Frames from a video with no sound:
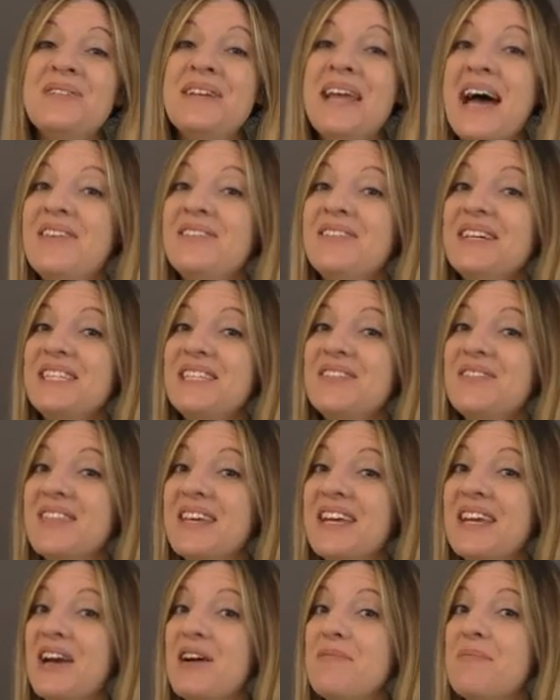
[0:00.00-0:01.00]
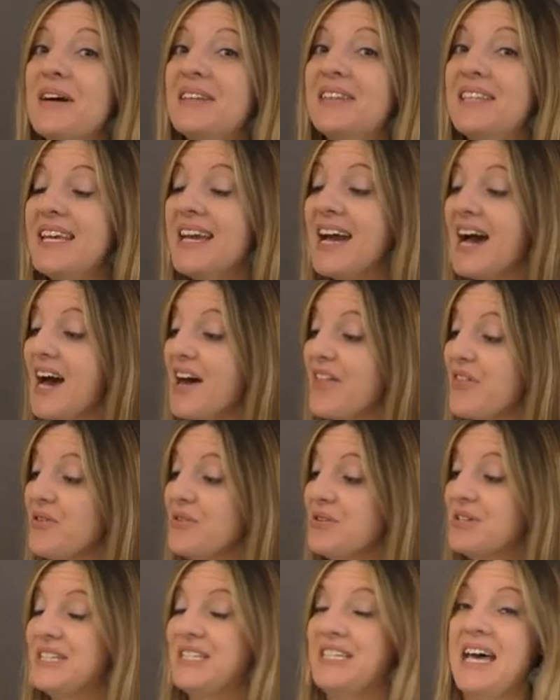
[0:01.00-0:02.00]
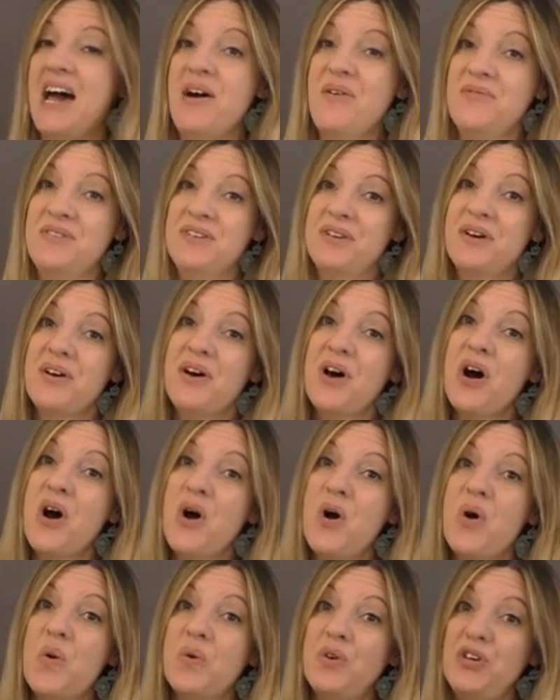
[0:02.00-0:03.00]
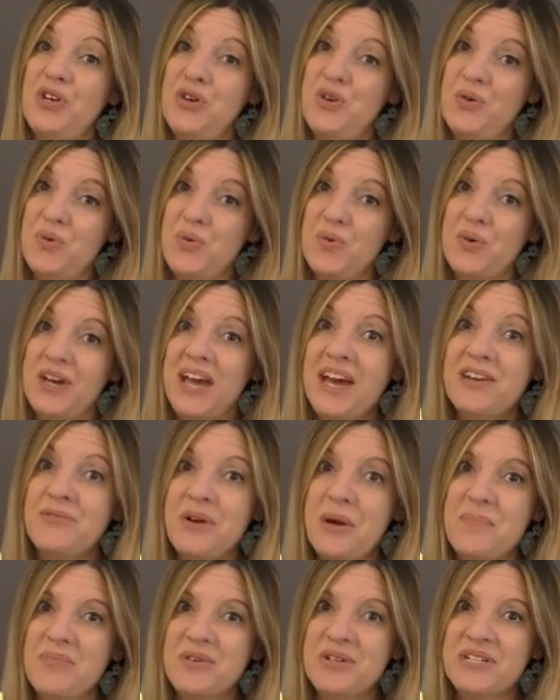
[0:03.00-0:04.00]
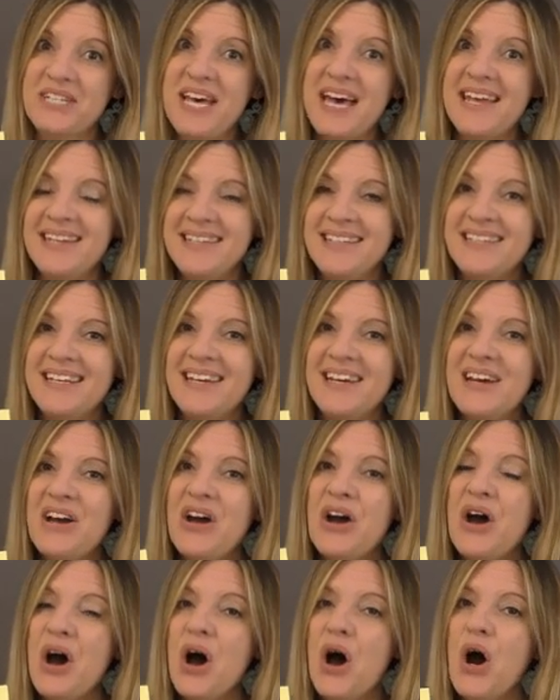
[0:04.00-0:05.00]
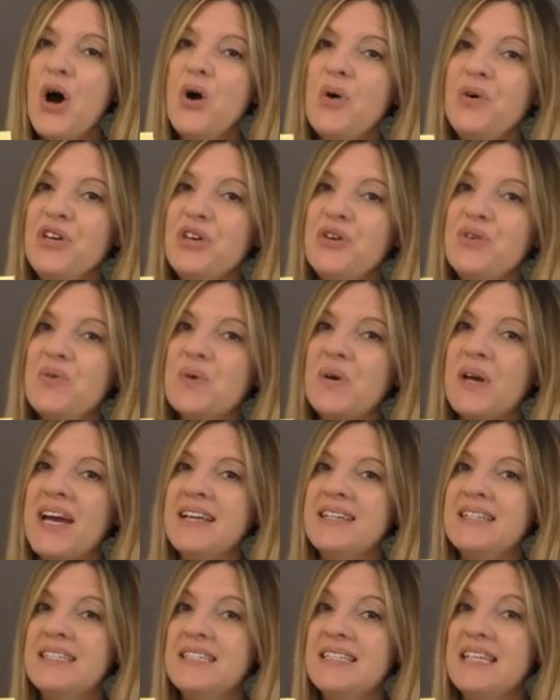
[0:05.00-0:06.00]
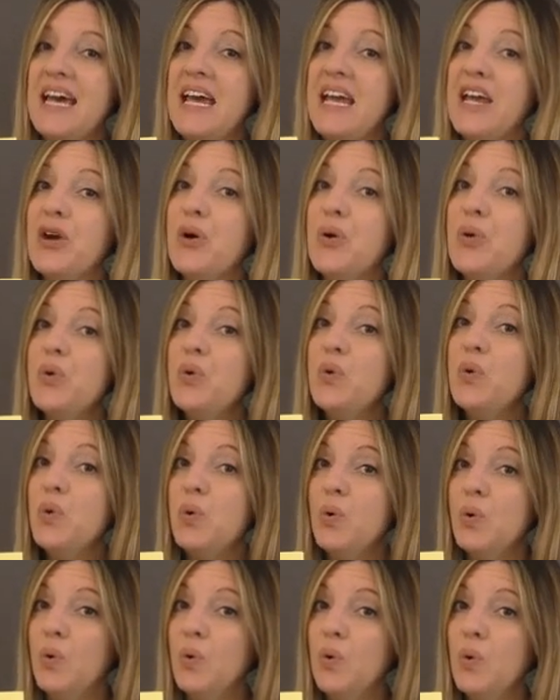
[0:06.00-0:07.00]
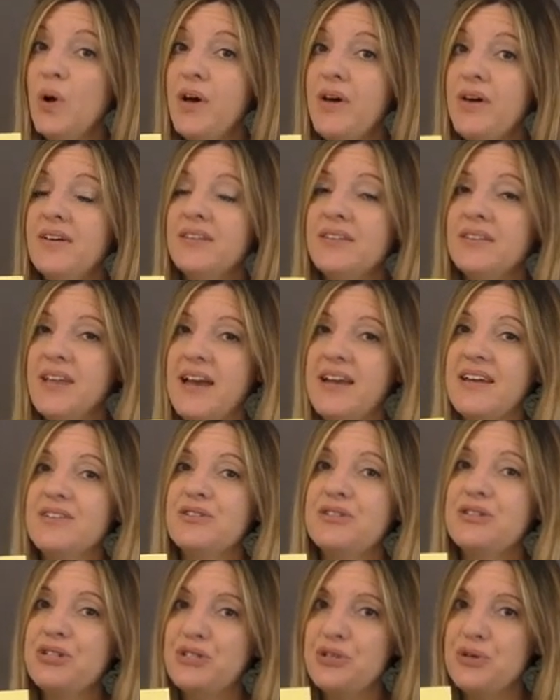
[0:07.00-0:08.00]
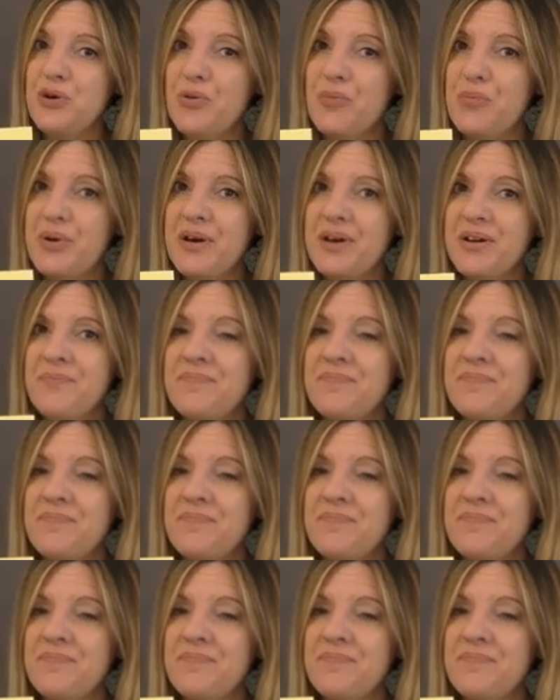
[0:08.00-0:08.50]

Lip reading: now let's think about the other sound OU can represent. OU can say ooh like soup.